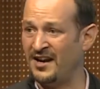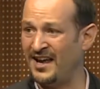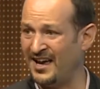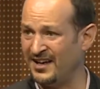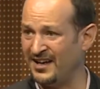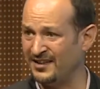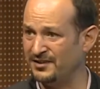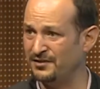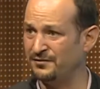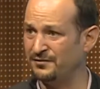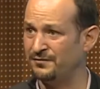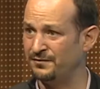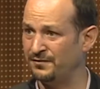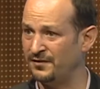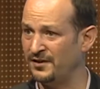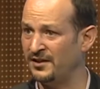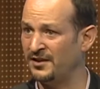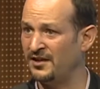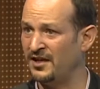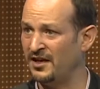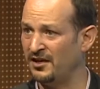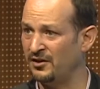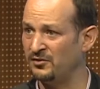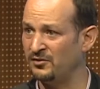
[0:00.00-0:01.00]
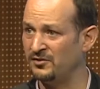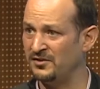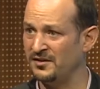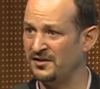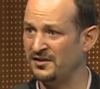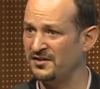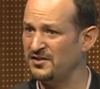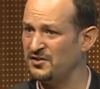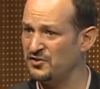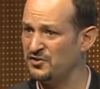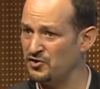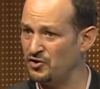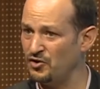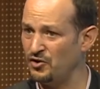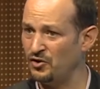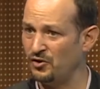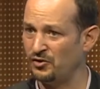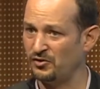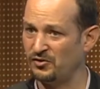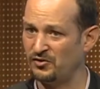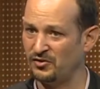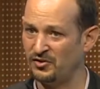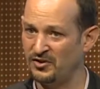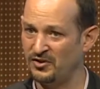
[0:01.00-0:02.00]
active in IoT. This is
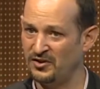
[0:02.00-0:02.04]
not